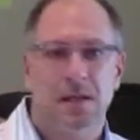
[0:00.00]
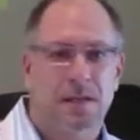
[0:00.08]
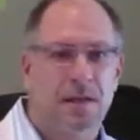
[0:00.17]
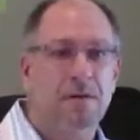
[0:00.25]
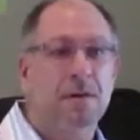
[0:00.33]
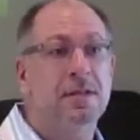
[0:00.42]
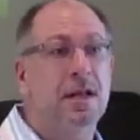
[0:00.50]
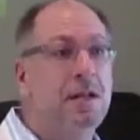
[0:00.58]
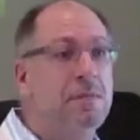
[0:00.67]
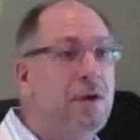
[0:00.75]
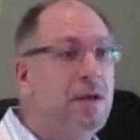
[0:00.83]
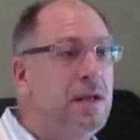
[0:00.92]
They were
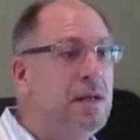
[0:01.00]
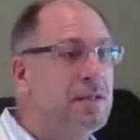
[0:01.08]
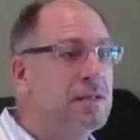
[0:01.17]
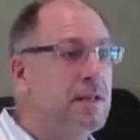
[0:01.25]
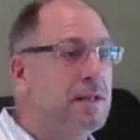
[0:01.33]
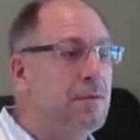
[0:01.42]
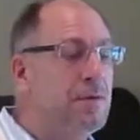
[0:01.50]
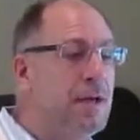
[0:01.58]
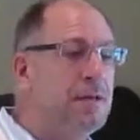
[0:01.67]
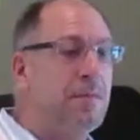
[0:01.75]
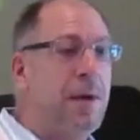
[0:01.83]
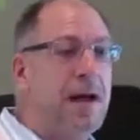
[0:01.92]
celebrating just like they would
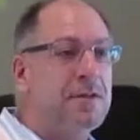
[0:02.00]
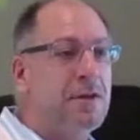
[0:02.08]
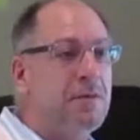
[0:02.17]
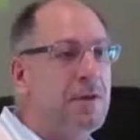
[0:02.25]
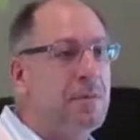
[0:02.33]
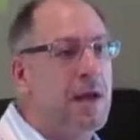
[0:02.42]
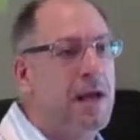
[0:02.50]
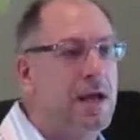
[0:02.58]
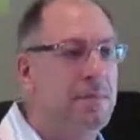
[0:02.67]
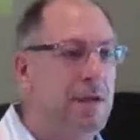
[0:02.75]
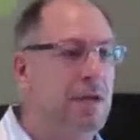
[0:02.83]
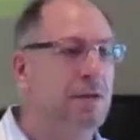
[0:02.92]
at the Passover. They probably
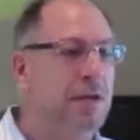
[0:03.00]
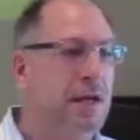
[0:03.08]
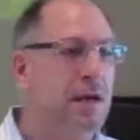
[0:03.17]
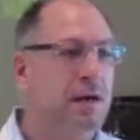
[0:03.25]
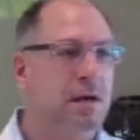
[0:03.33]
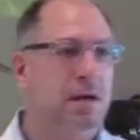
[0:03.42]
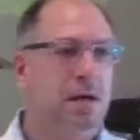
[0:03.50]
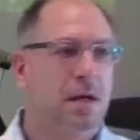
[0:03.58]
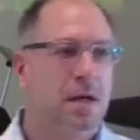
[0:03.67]
had a meal there.